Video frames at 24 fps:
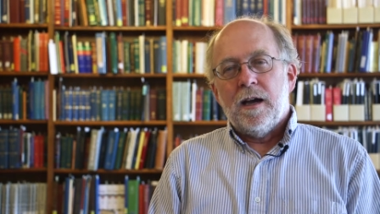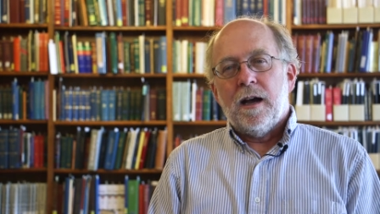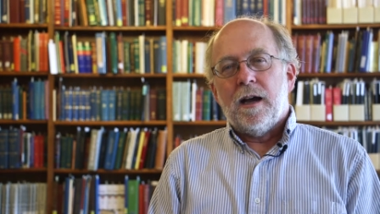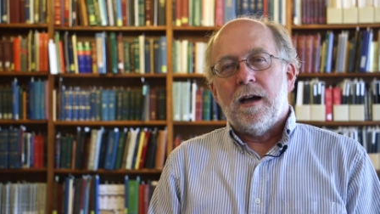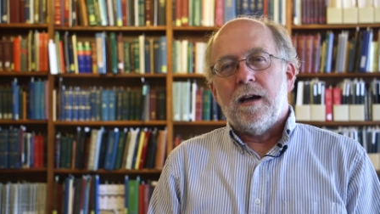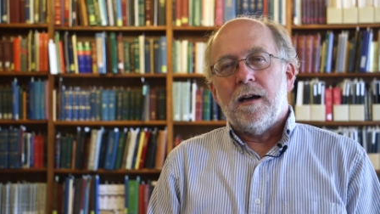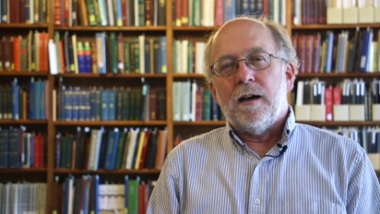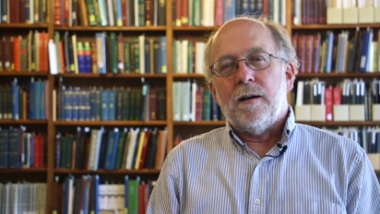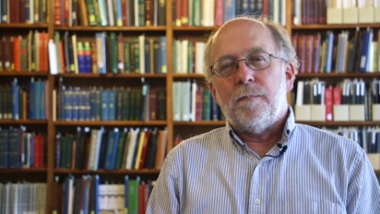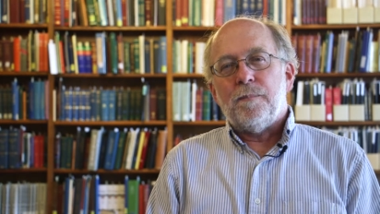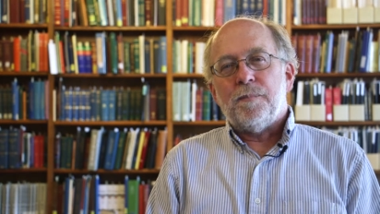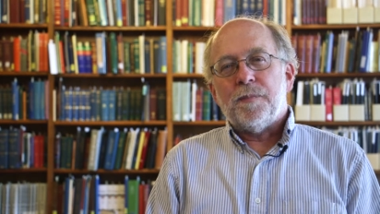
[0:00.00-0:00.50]

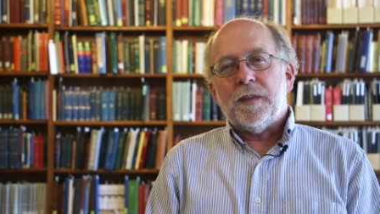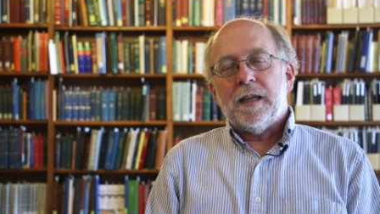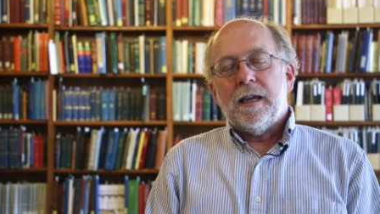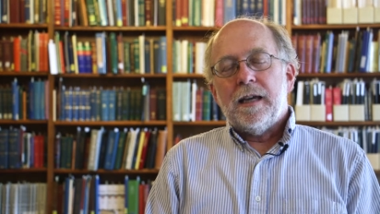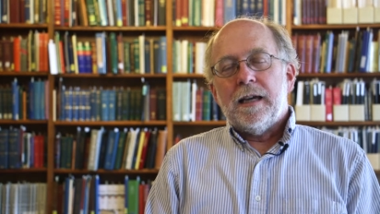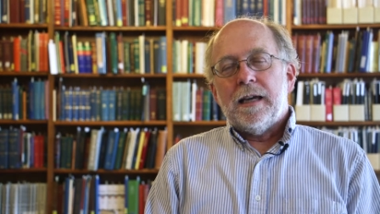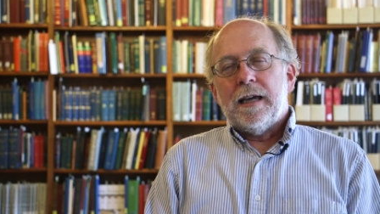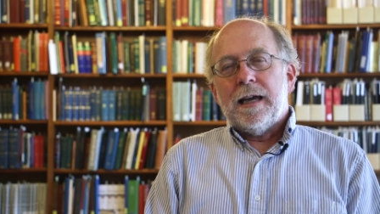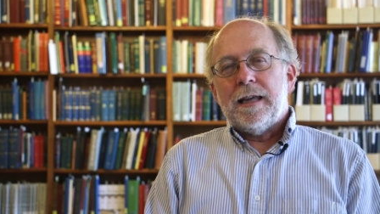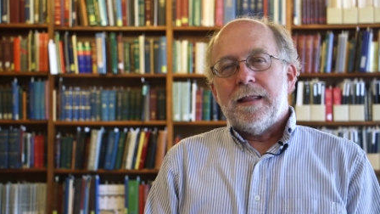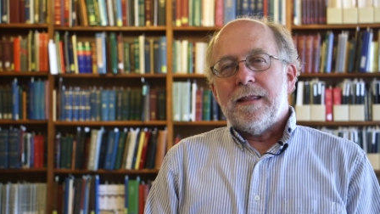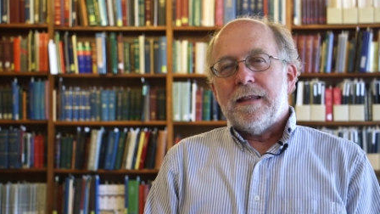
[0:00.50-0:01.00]
Um,
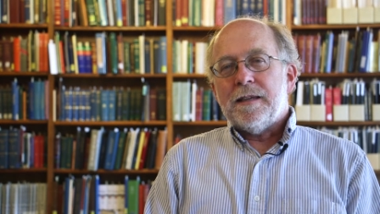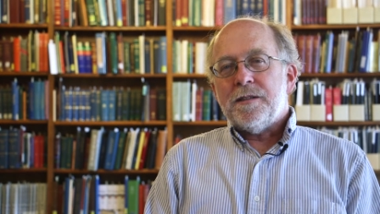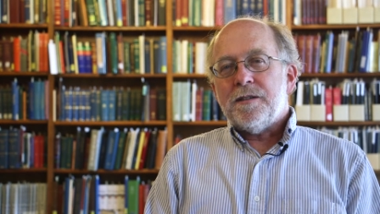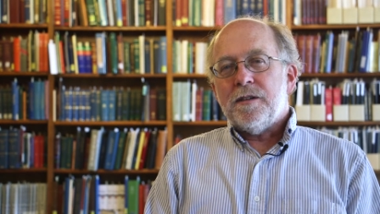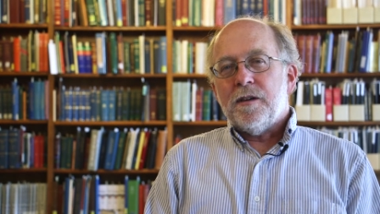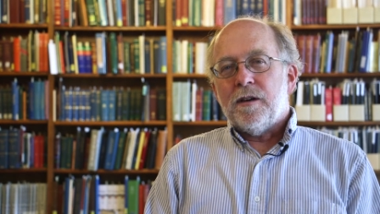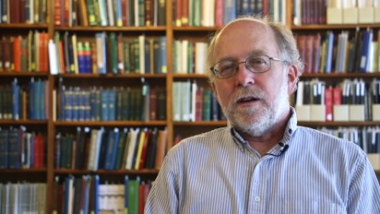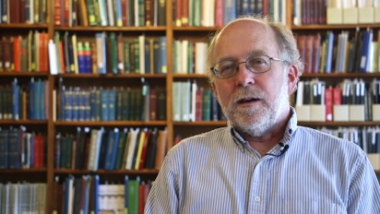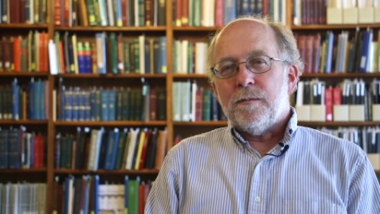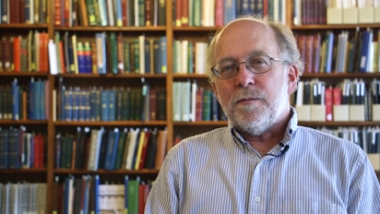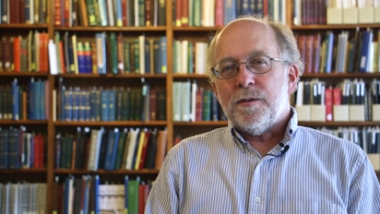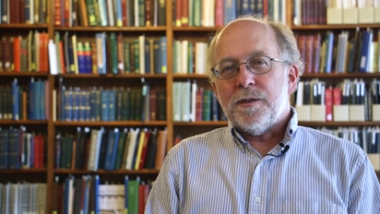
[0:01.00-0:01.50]
this
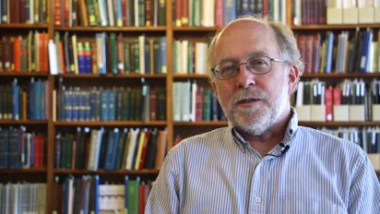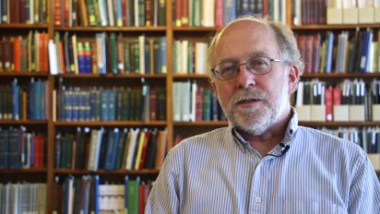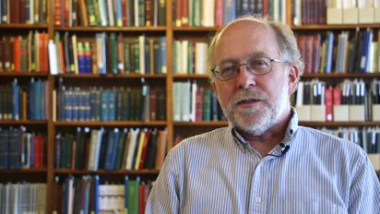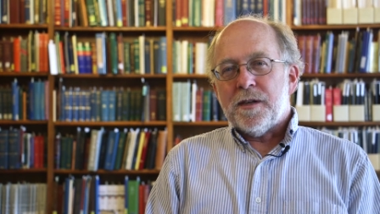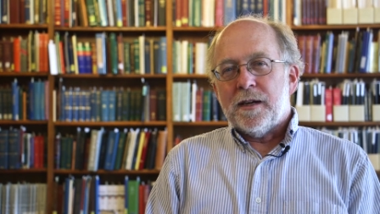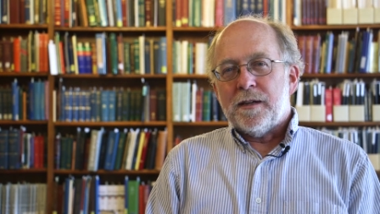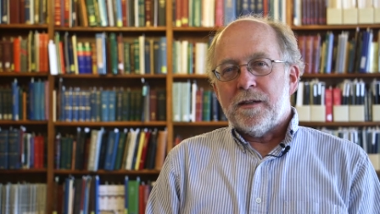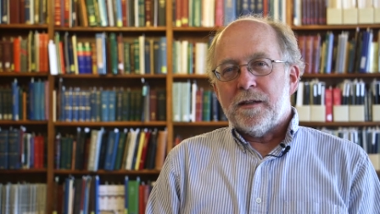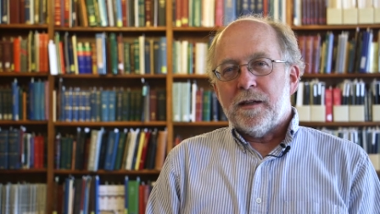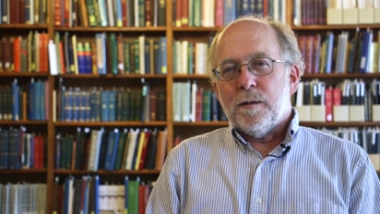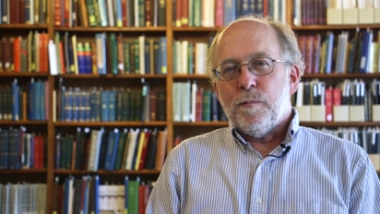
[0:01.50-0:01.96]
year I decided to